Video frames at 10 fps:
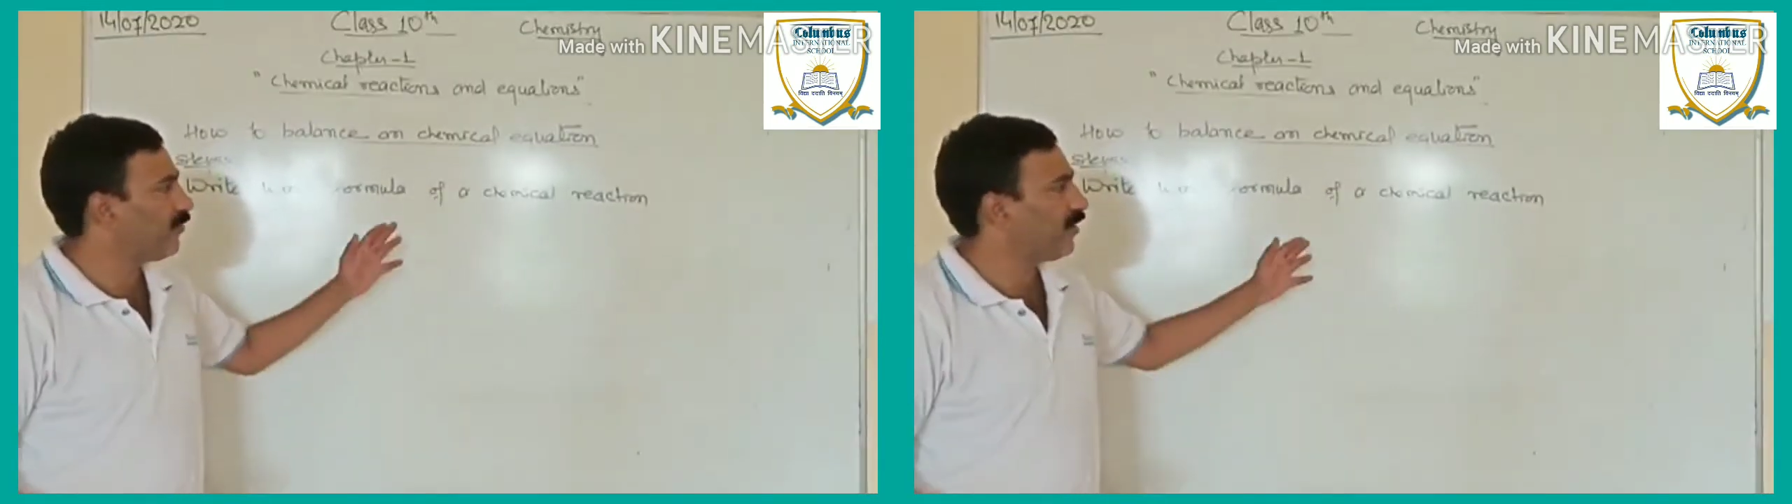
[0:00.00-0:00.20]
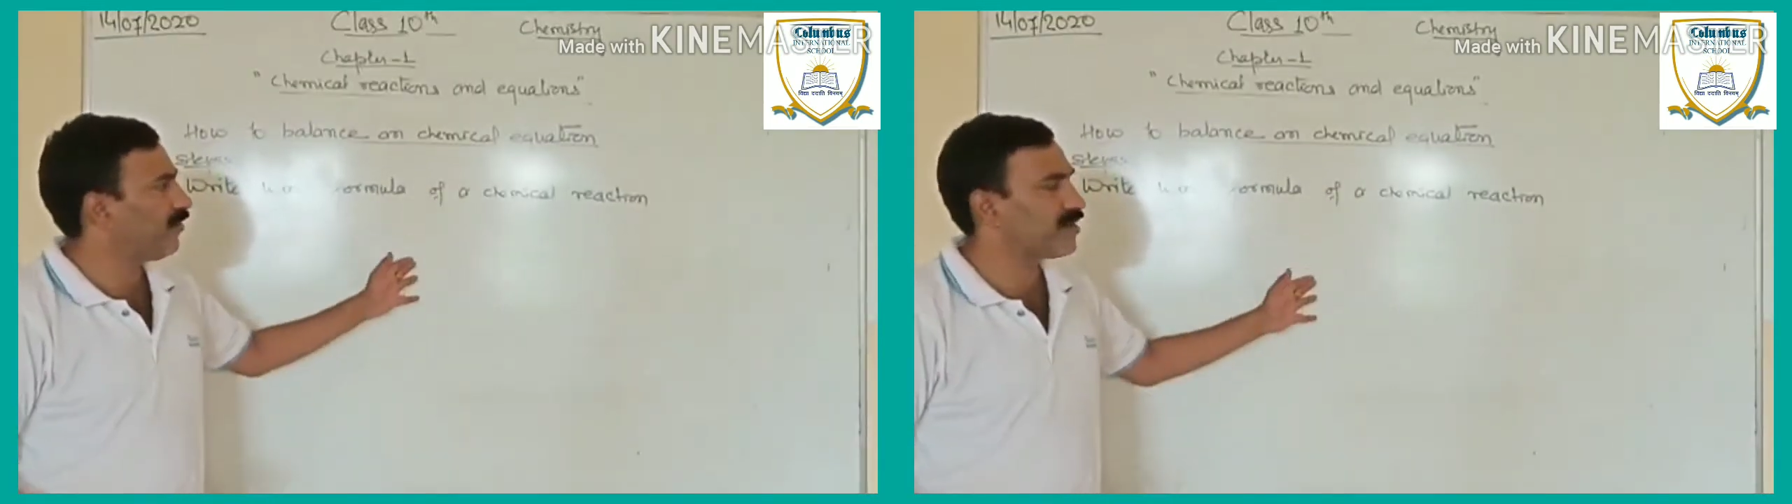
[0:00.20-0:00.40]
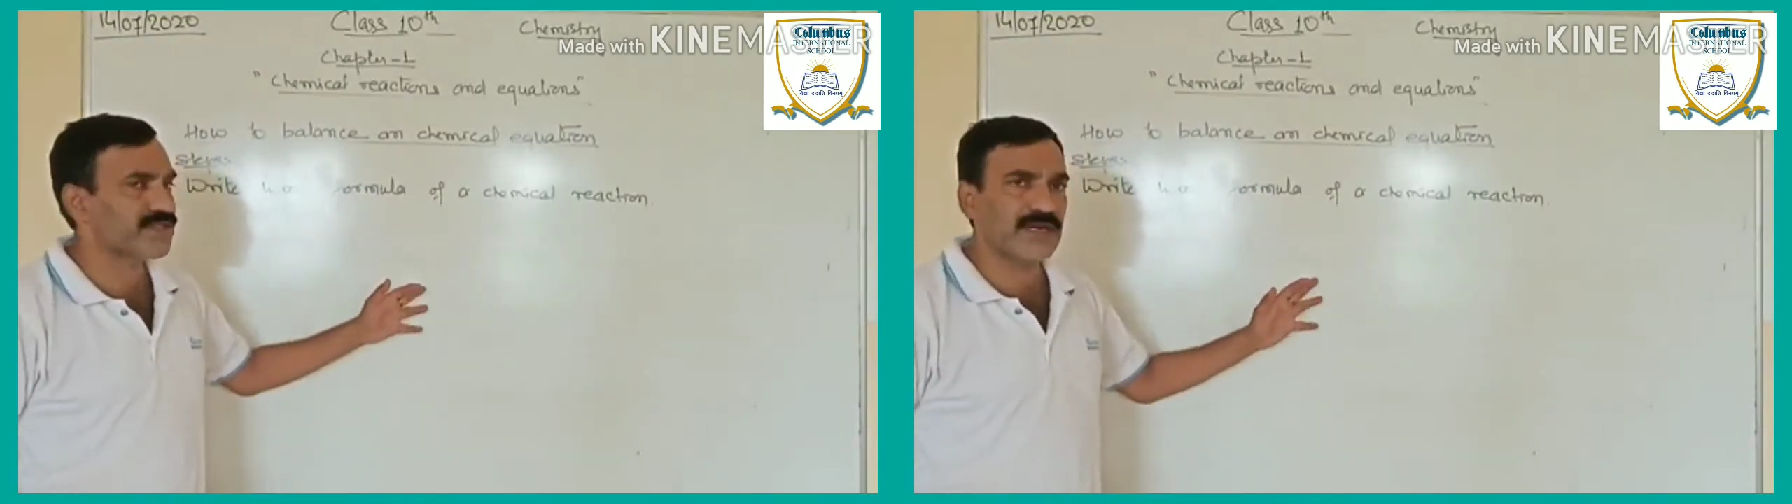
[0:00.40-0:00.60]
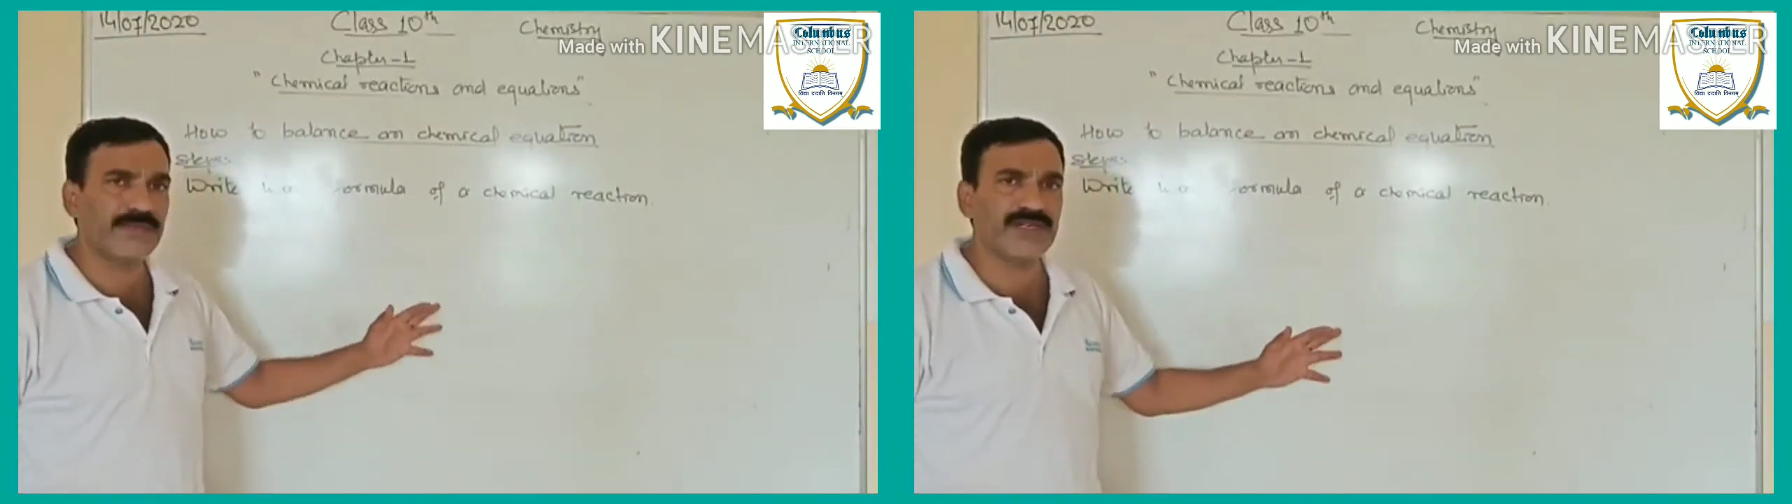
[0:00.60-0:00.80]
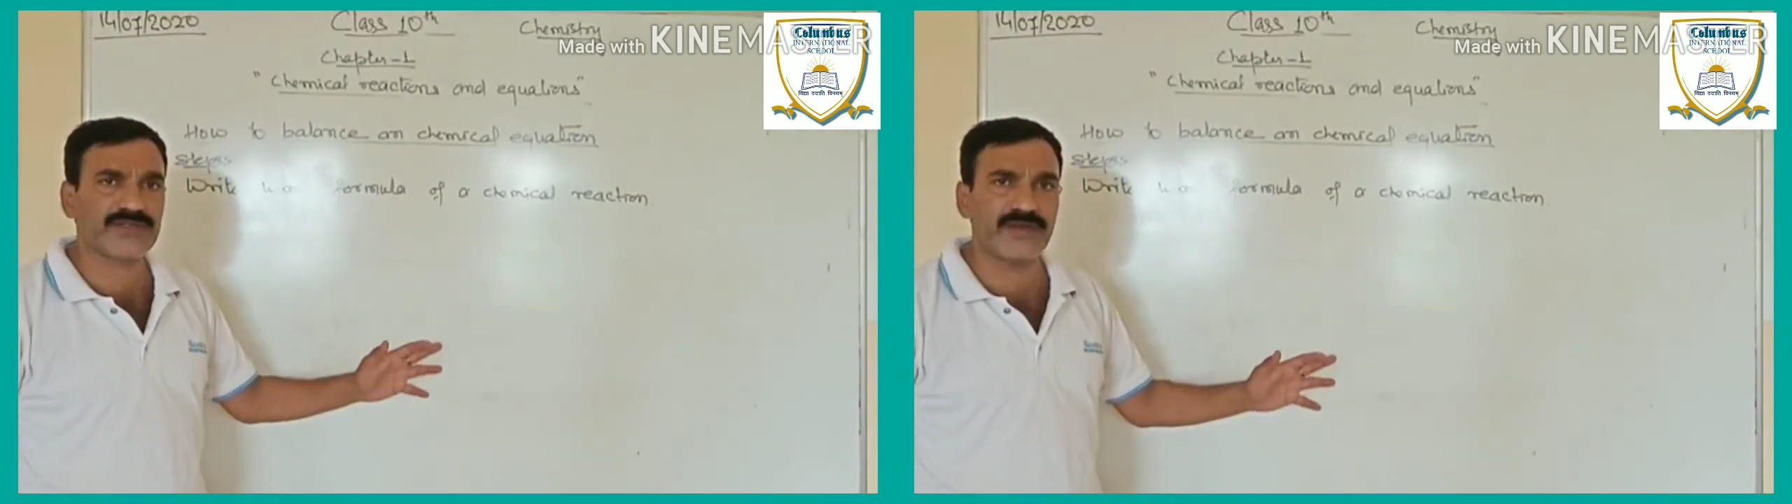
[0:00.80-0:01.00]
by one, step
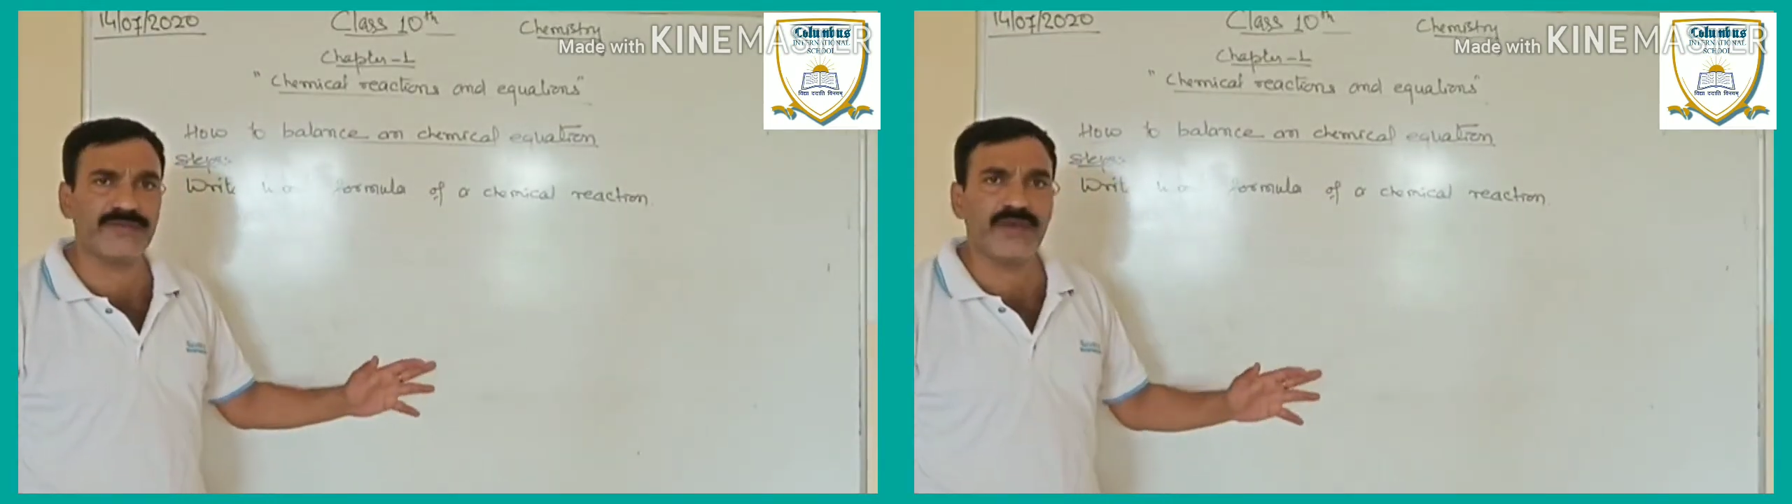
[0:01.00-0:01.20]
by step,